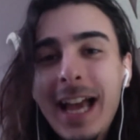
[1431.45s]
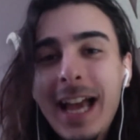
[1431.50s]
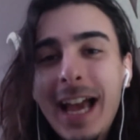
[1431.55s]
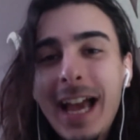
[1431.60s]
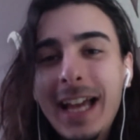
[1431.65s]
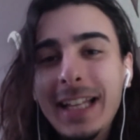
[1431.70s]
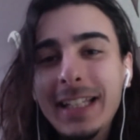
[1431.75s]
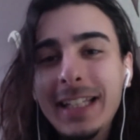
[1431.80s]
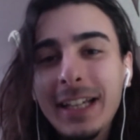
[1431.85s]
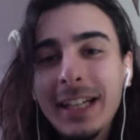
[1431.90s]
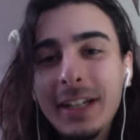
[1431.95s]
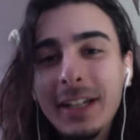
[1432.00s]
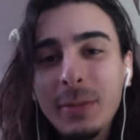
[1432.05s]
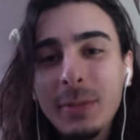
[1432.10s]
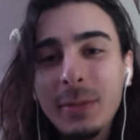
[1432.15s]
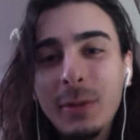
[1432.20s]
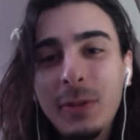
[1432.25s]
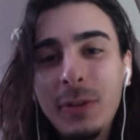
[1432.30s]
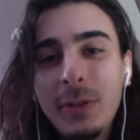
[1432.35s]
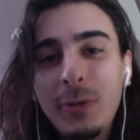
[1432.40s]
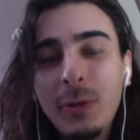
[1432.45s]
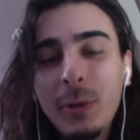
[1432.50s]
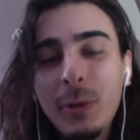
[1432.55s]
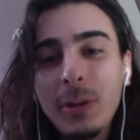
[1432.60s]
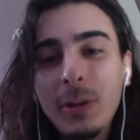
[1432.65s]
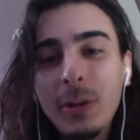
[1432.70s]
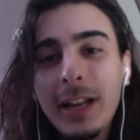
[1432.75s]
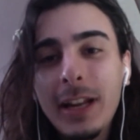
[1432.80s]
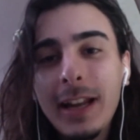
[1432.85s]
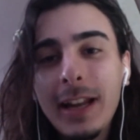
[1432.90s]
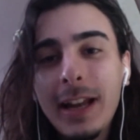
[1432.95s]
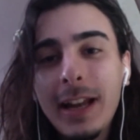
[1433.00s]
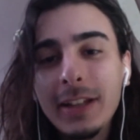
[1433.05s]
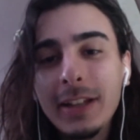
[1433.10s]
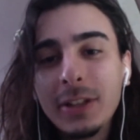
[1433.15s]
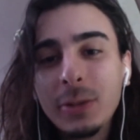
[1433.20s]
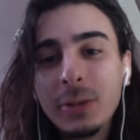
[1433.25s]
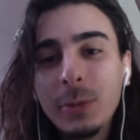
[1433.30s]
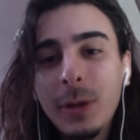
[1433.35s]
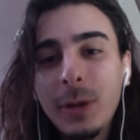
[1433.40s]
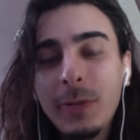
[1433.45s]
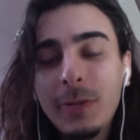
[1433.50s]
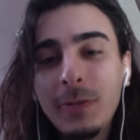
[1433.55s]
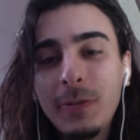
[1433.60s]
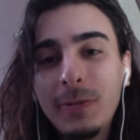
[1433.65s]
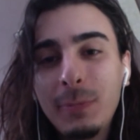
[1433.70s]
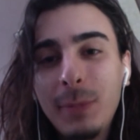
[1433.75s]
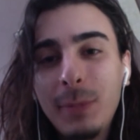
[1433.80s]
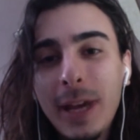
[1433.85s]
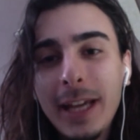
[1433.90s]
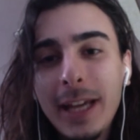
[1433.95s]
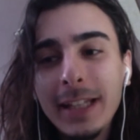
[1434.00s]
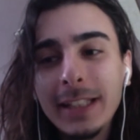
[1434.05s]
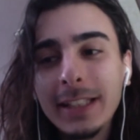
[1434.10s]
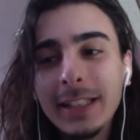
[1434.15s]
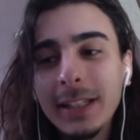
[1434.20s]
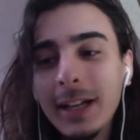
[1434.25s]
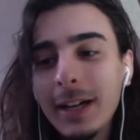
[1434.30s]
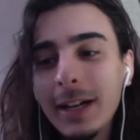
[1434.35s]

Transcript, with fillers: and uh, you're moving forward at, at a swift pace.